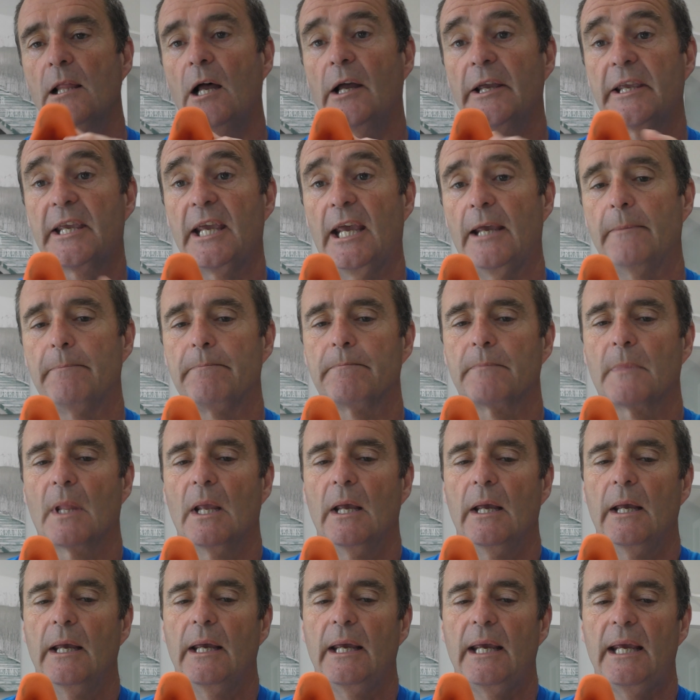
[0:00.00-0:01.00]
like it.
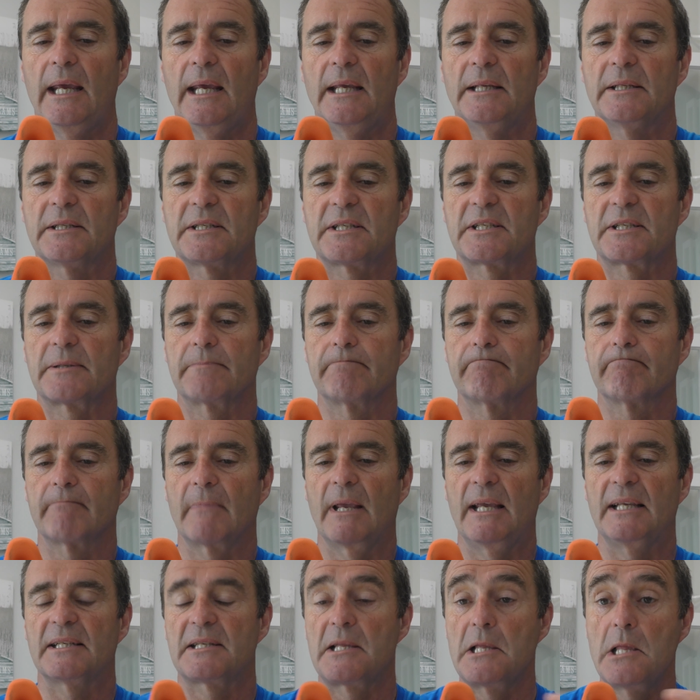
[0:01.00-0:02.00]

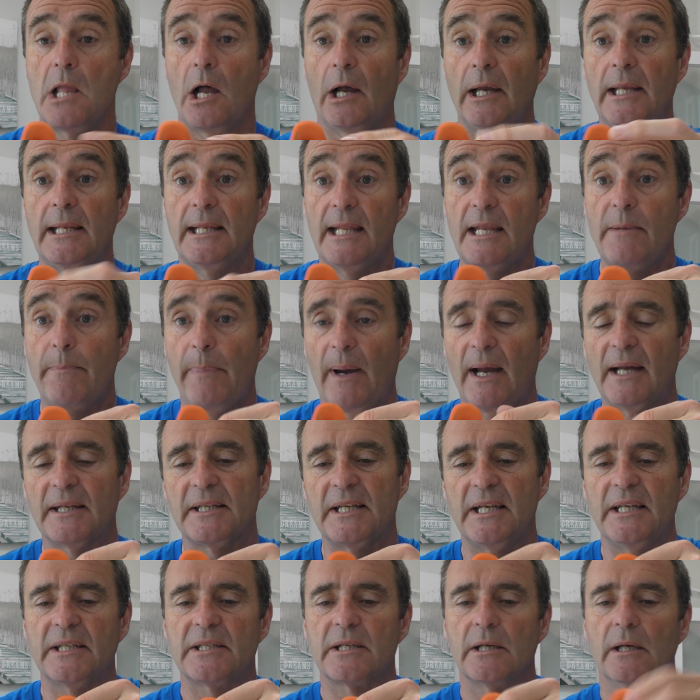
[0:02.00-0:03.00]
It's lightly
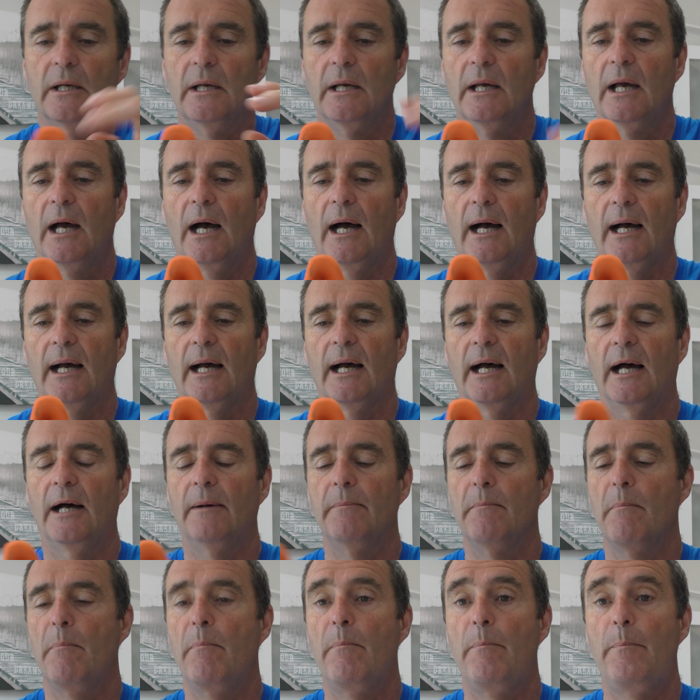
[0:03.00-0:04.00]
padded,
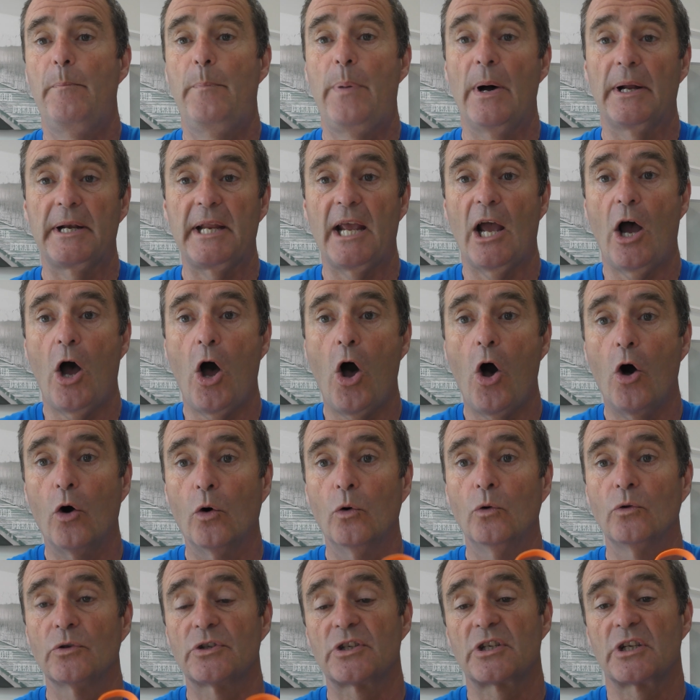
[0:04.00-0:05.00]
but it
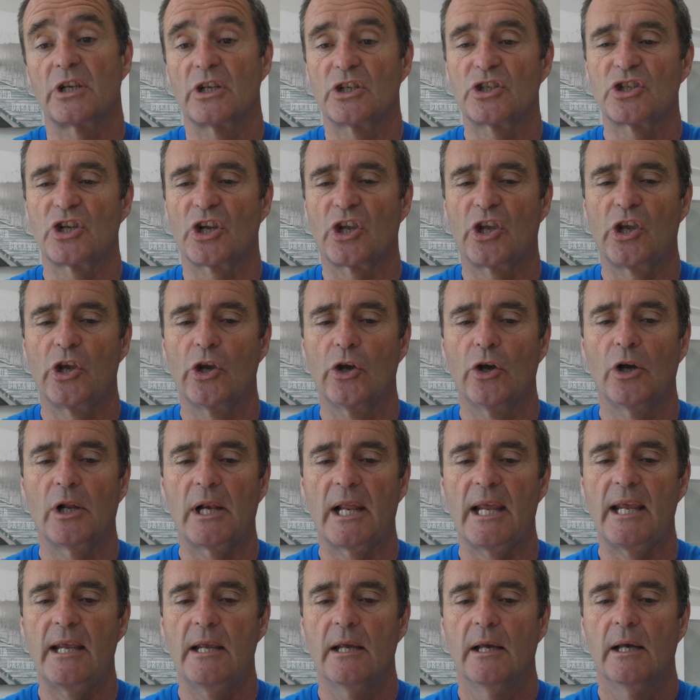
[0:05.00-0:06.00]
holds
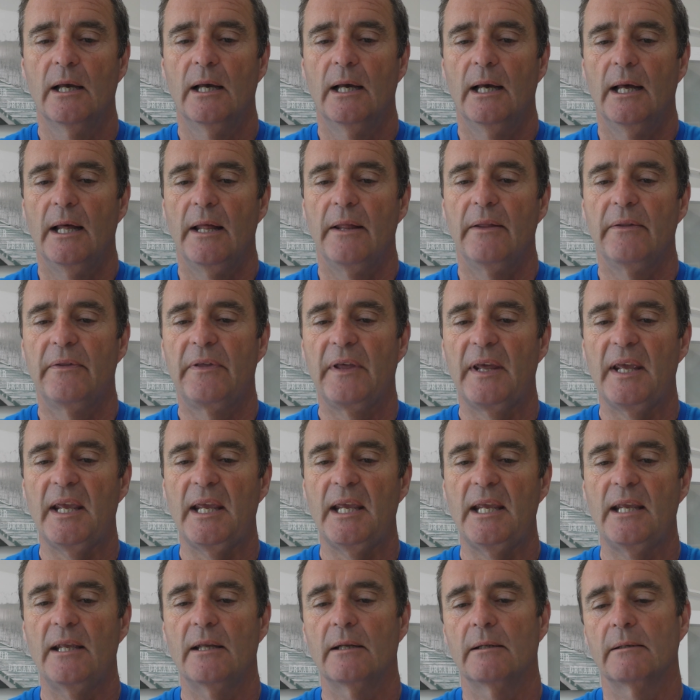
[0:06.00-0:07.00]
securely.
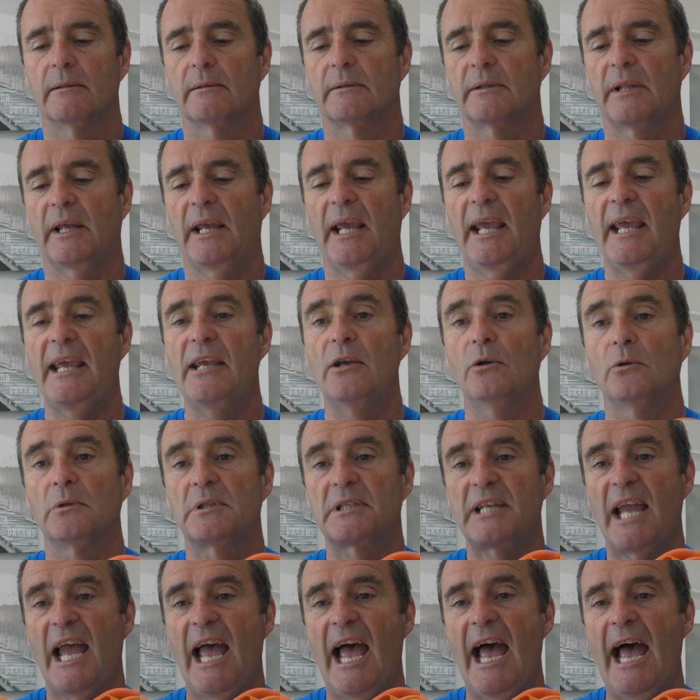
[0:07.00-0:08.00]
The heel
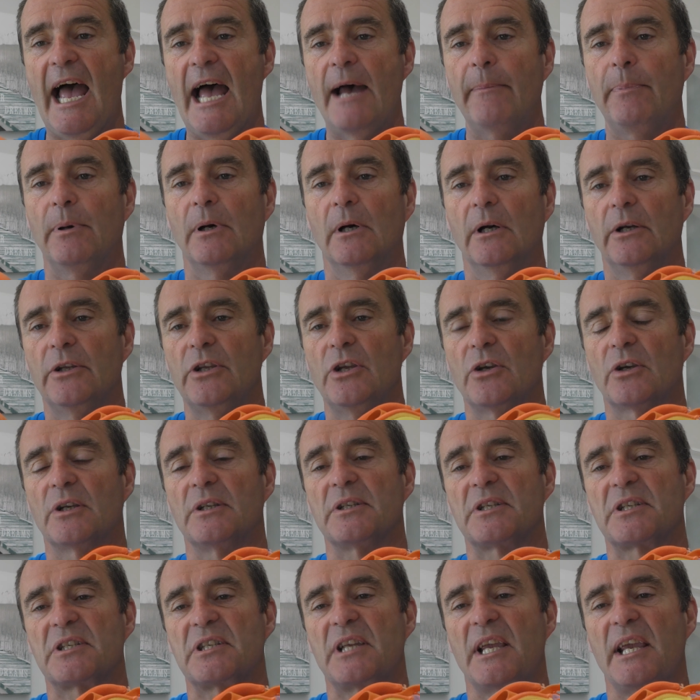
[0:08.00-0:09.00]
tab, you
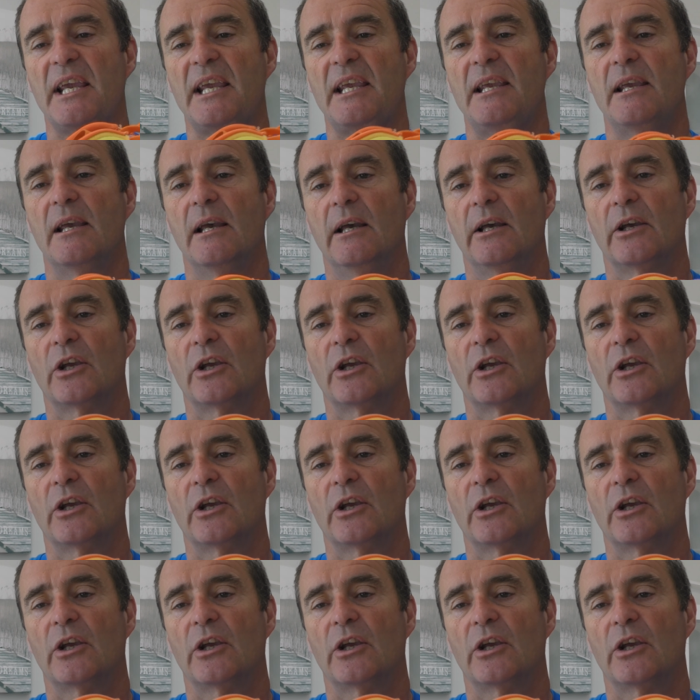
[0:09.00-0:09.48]
can see,